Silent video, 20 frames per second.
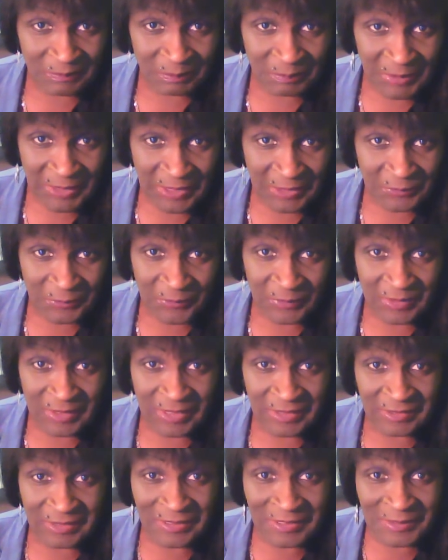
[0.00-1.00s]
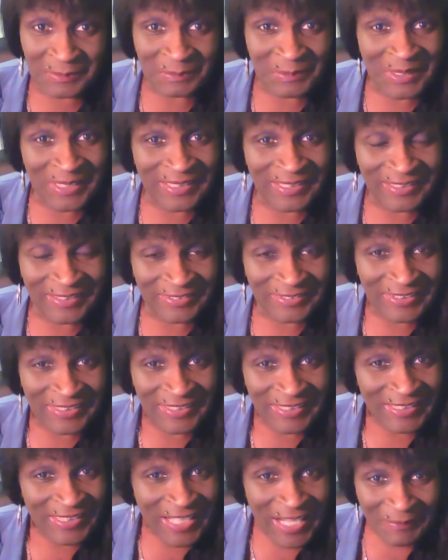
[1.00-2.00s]
pace for 19 miles.
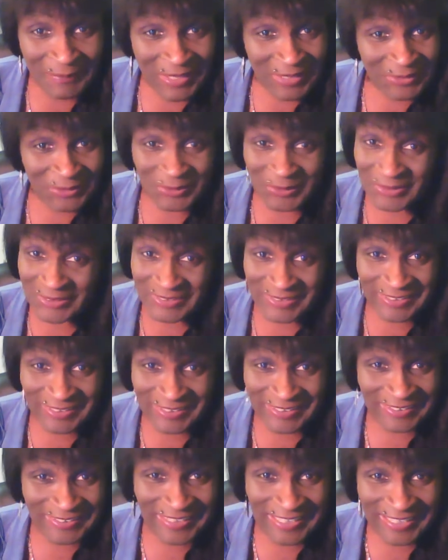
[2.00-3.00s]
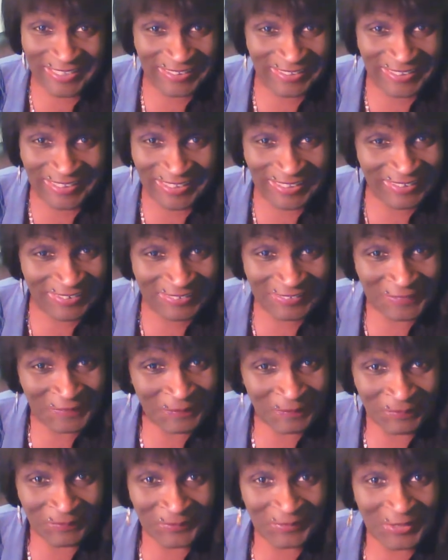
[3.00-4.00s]
I'm not doing any of that now.
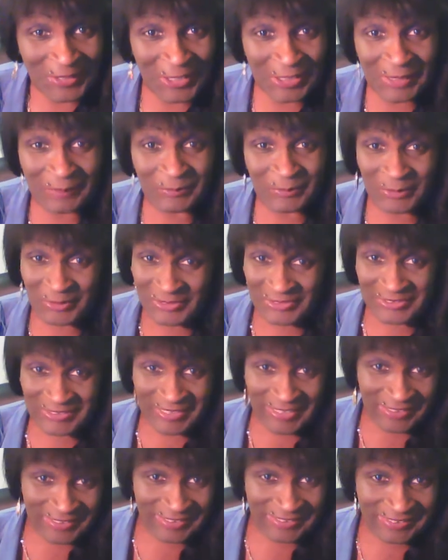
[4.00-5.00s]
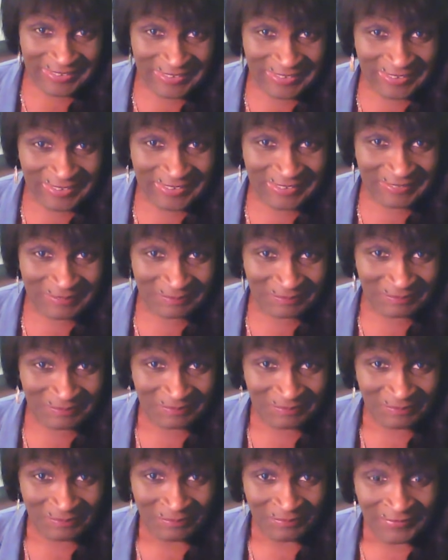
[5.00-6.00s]
All I'm doing is LSD.
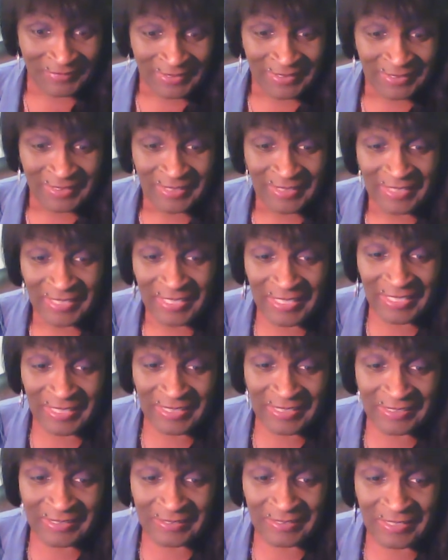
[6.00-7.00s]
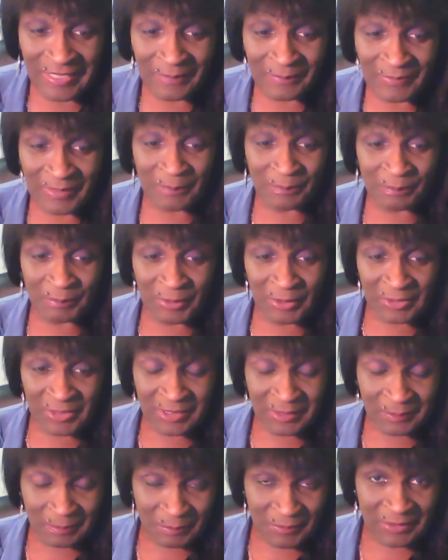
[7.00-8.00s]
And I'm building
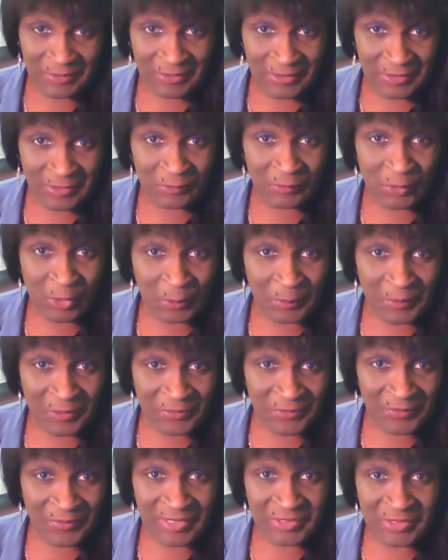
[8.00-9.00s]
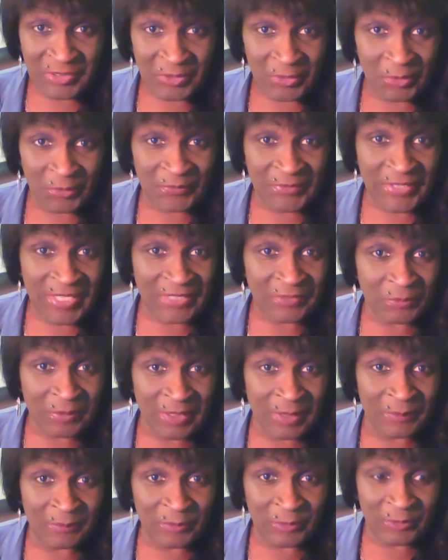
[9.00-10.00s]
the aerobic threshold. That's what
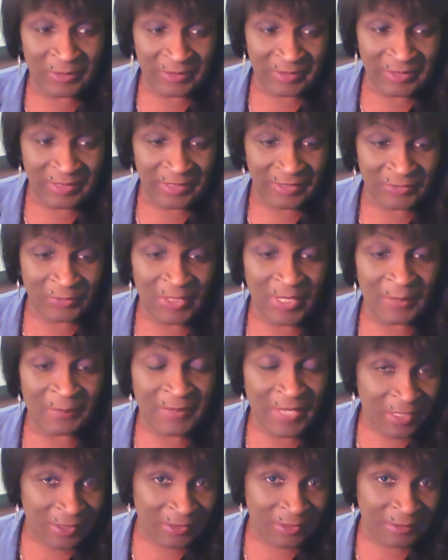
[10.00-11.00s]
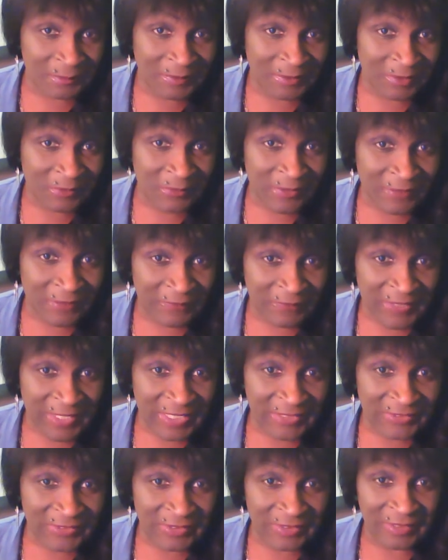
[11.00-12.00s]
I'm doing now. So I'm not going to be able to run
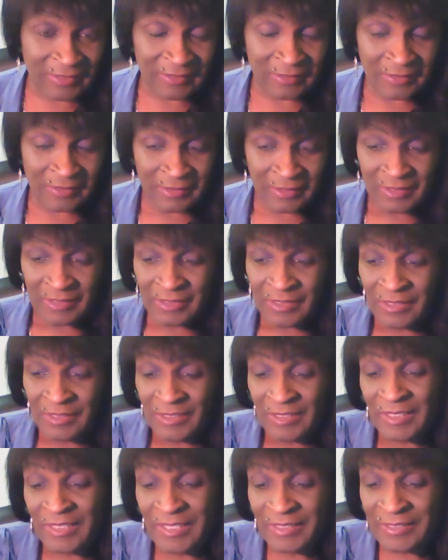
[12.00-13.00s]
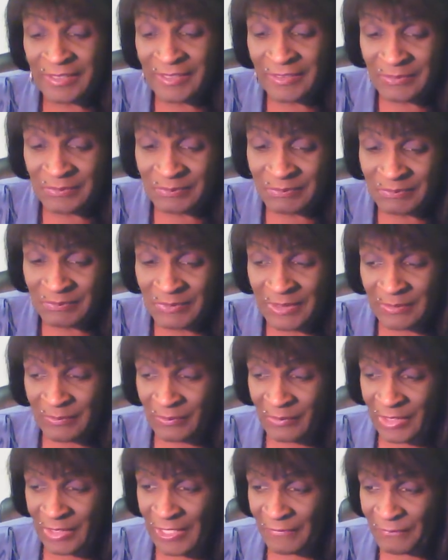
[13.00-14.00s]
fast now. And I guess
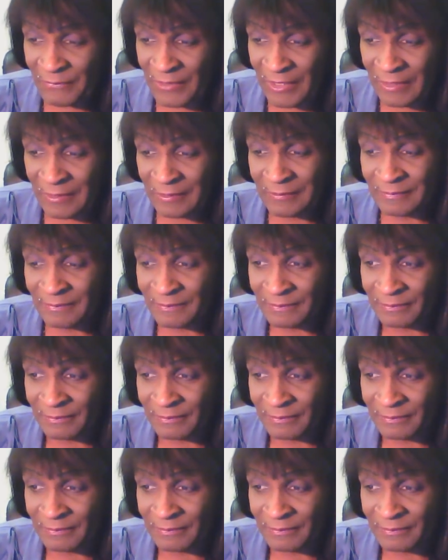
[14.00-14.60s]
what I felt